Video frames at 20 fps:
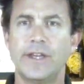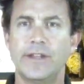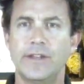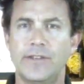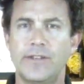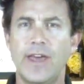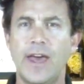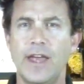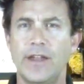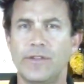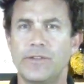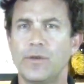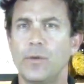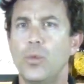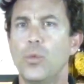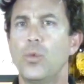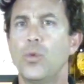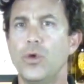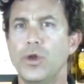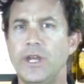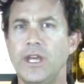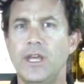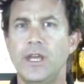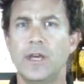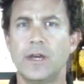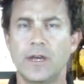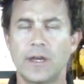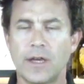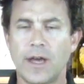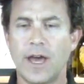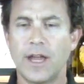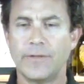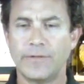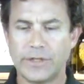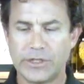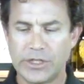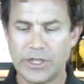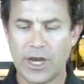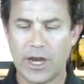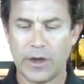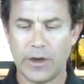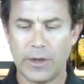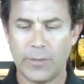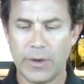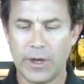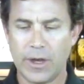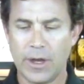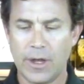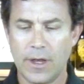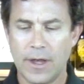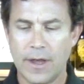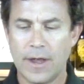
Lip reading: intense, woody kind of a cherry, but